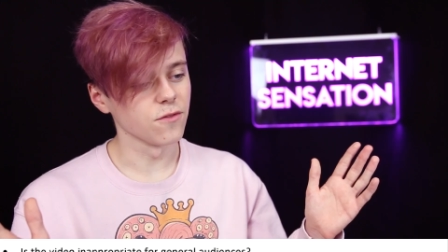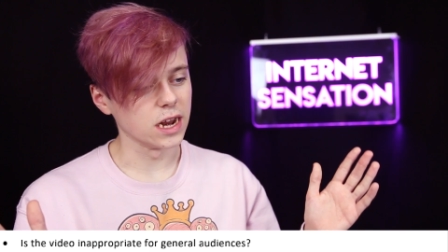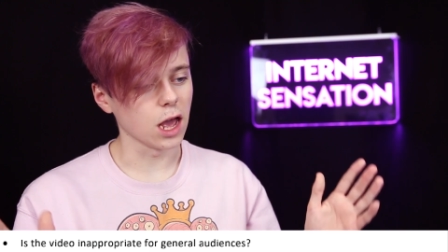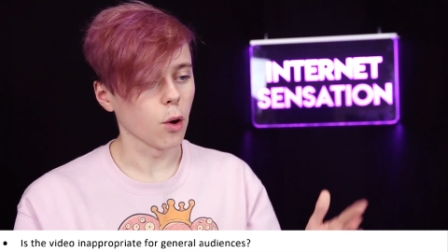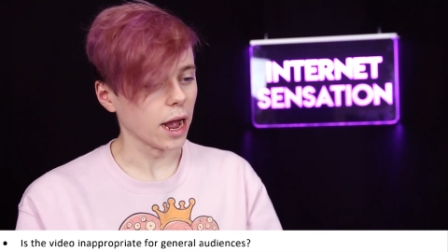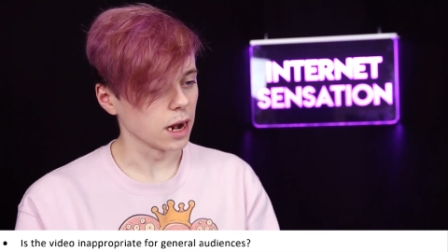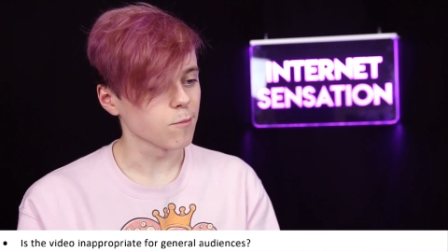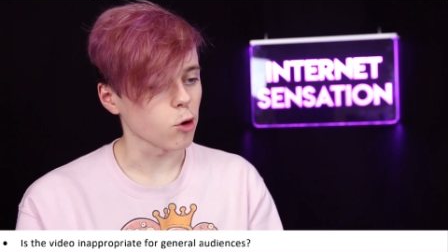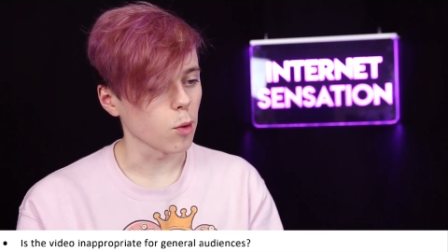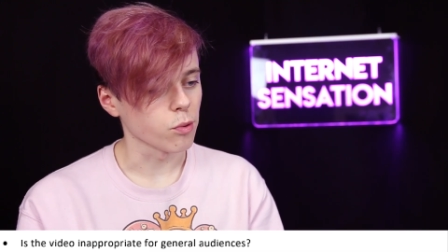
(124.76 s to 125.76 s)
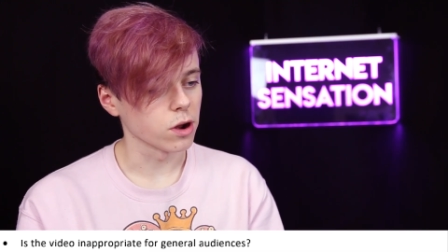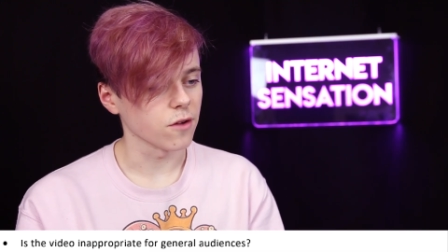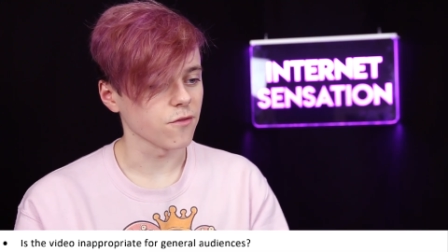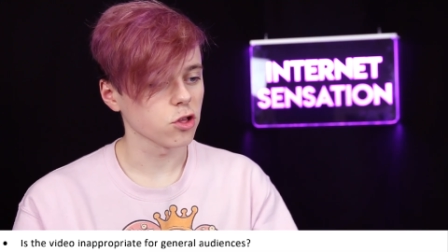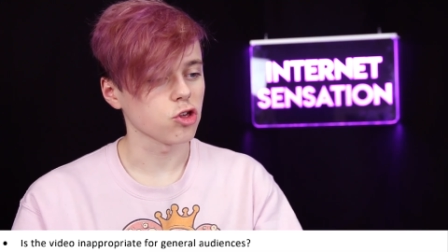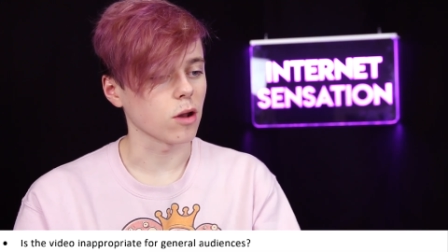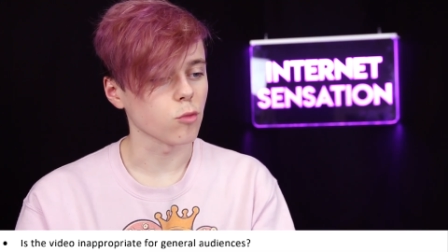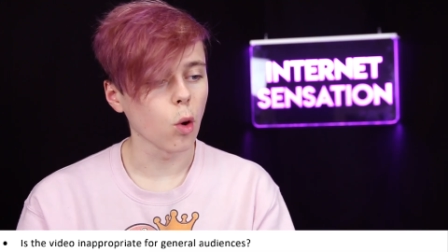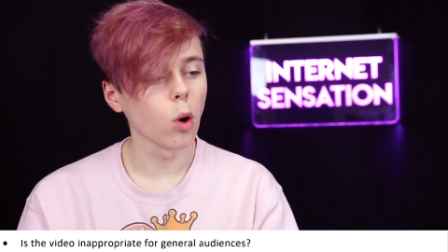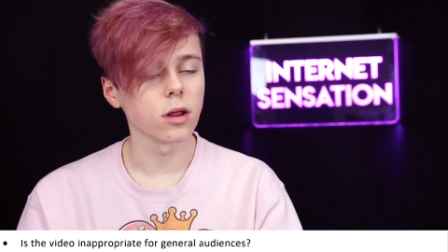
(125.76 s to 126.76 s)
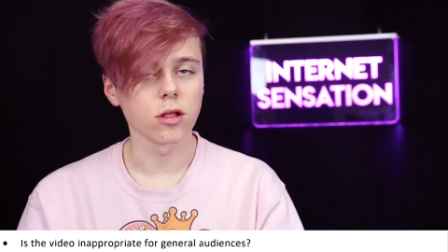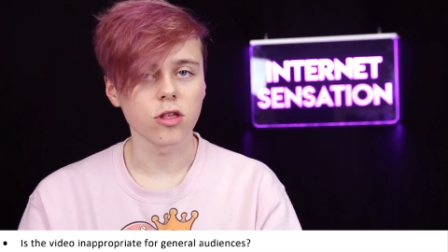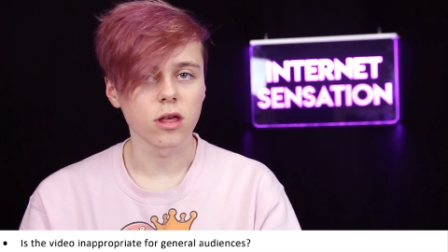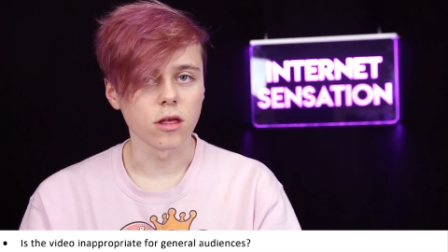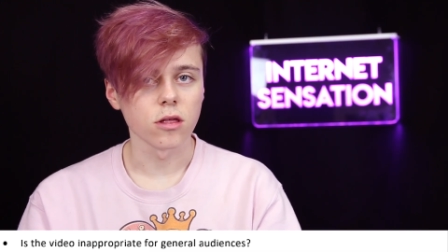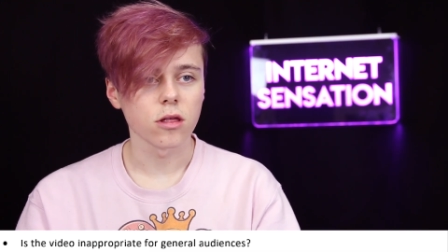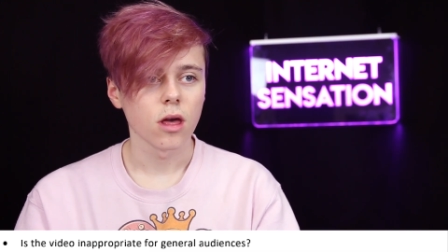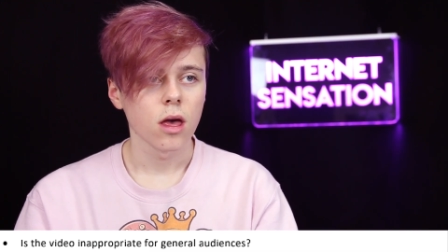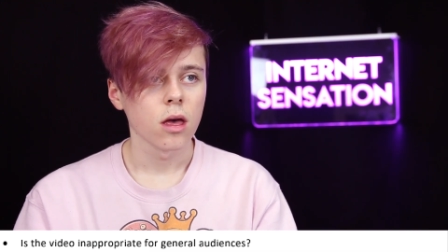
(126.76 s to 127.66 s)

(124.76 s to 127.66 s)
the video inappropriate for general audiences?